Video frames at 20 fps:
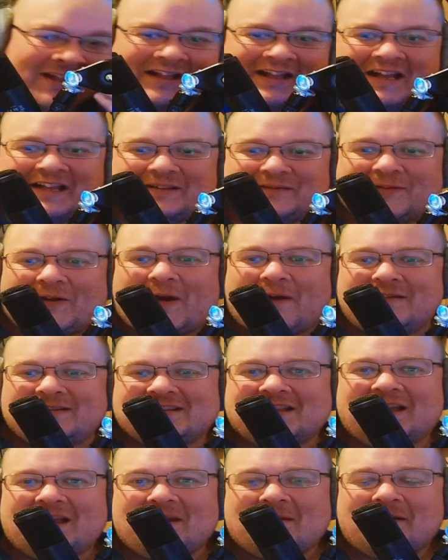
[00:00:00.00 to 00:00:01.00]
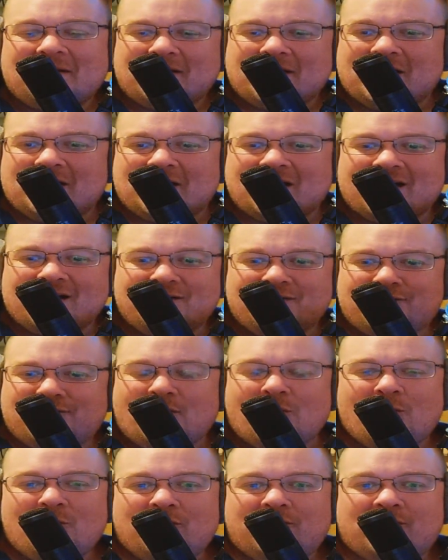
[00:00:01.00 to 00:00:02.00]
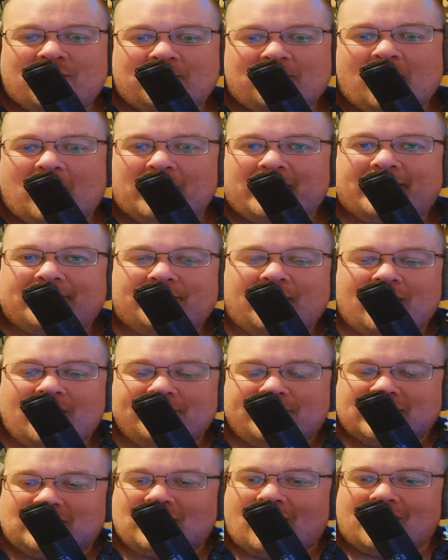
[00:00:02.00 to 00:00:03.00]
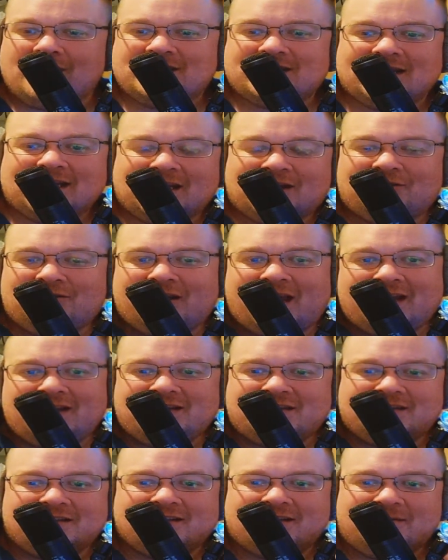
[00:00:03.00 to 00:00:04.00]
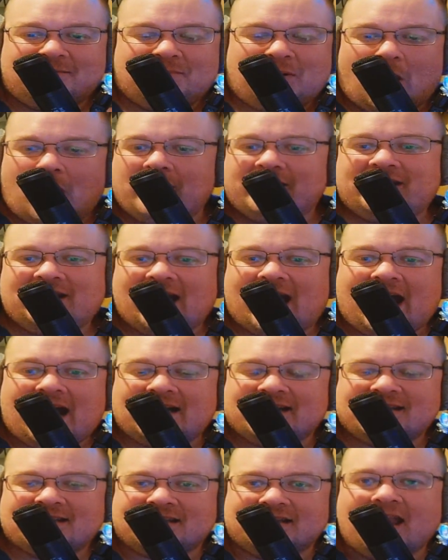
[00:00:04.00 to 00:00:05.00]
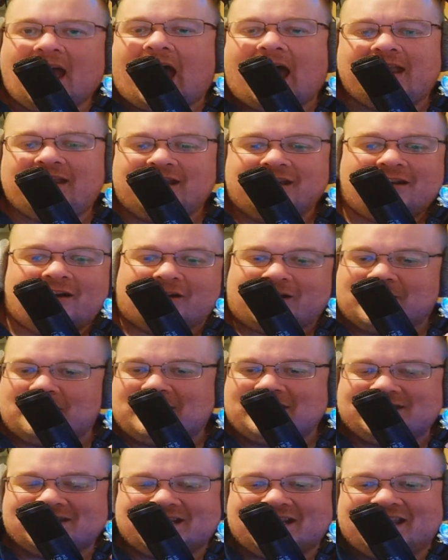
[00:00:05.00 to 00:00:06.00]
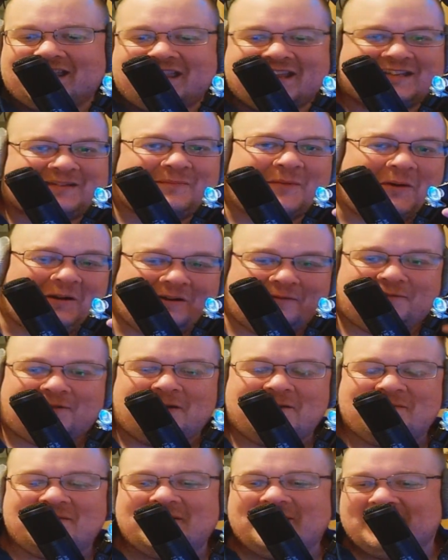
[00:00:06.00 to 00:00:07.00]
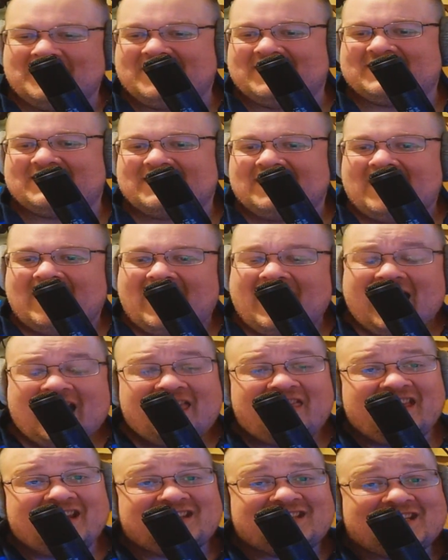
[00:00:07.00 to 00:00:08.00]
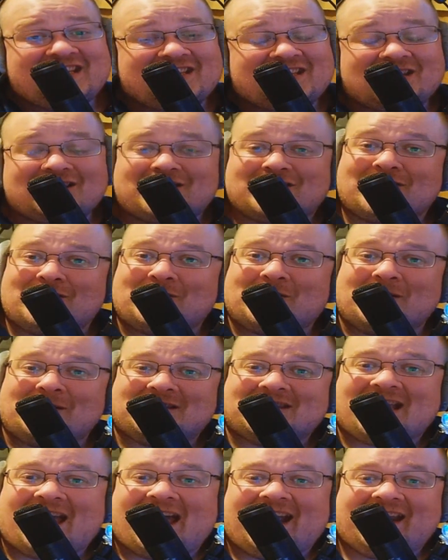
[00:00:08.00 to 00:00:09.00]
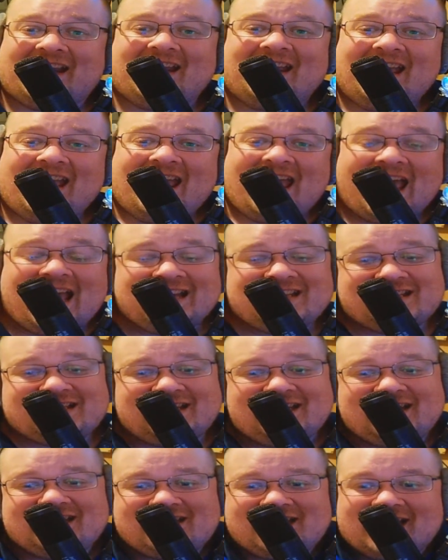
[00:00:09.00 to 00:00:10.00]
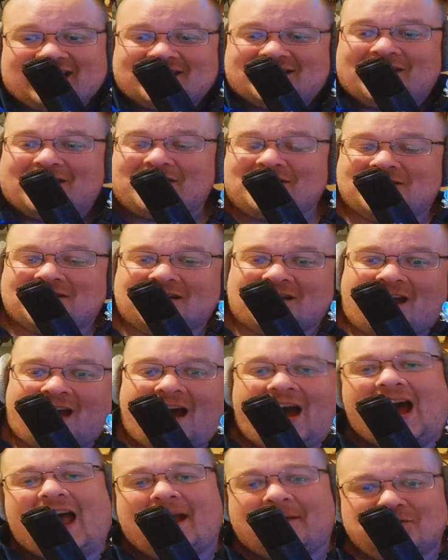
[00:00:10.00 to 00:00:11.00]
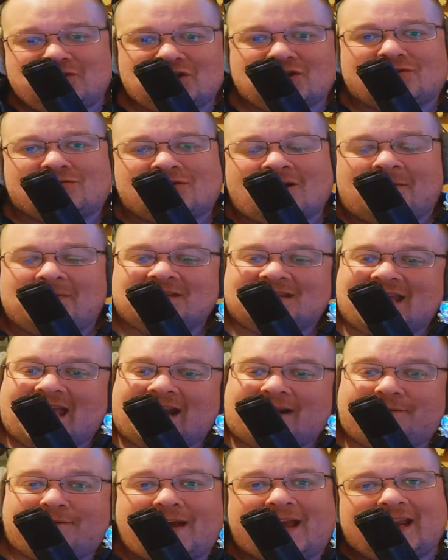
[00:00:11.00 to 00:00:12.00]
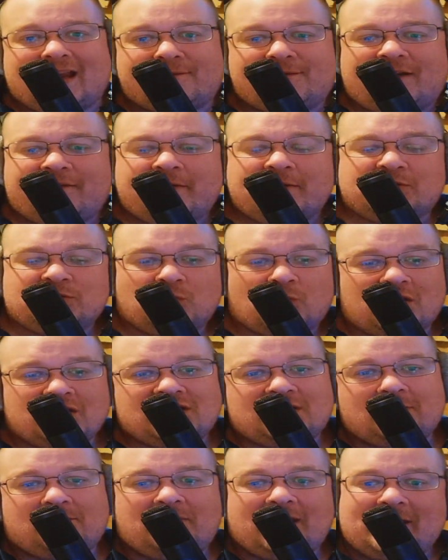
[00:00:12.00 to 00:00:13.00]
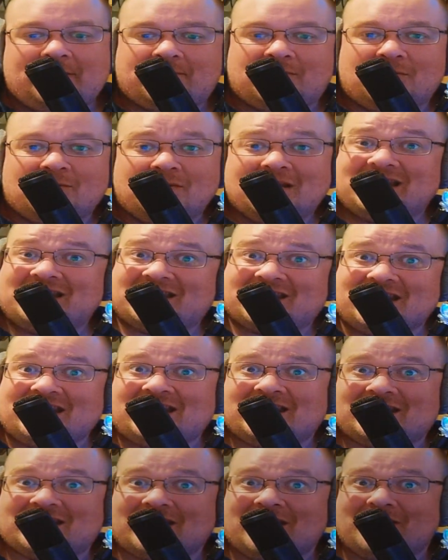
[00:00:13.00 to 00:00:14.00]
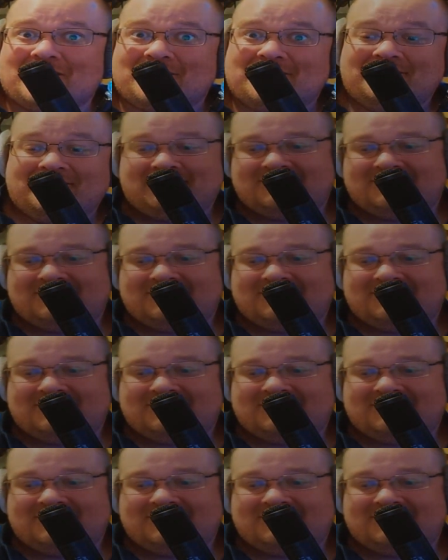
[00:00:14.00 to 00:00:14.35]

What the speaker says: as far as like a full microphone for content creation, podcast, nah, you're not going to be seeing this microphone. But this is the SUDOTACK ST-600. I am just Rob Tech. Thank you very much for watching, people. See you soon.